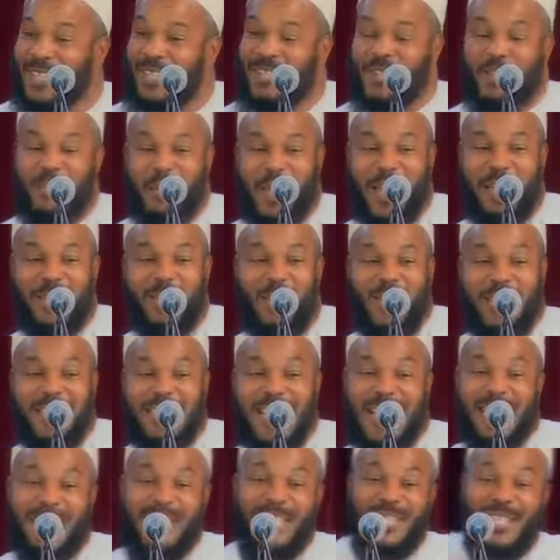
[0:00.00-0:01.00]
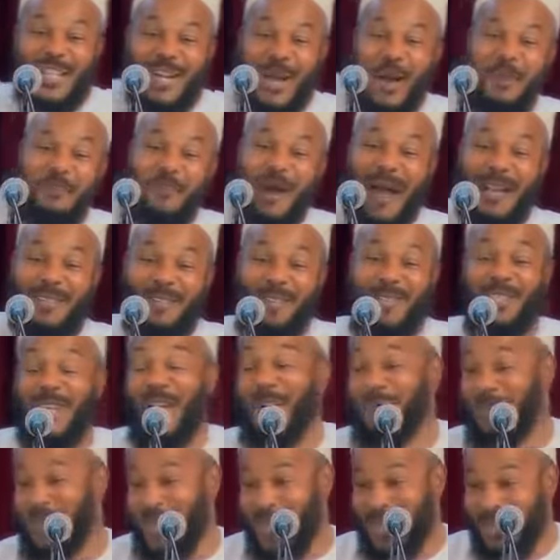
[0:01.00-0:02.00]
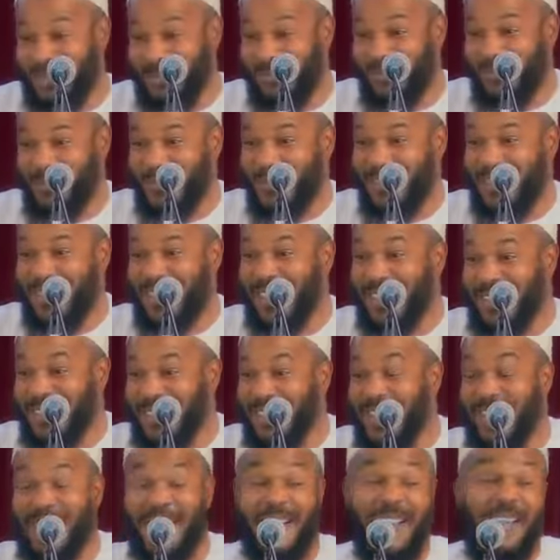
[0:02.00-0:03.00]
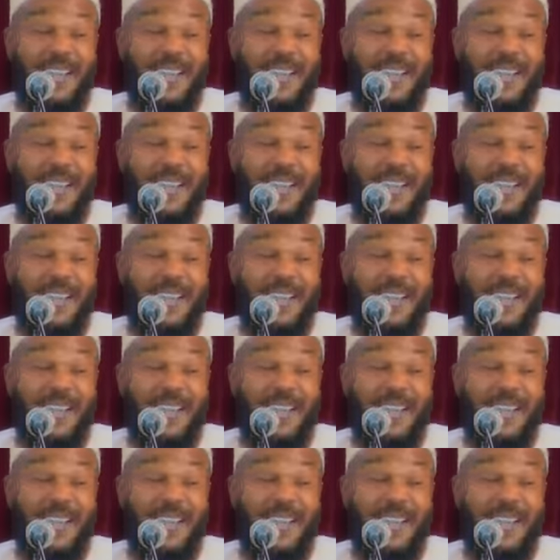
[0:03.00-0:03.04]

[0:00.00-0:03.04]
then you make your intention to come back to Shafi'i.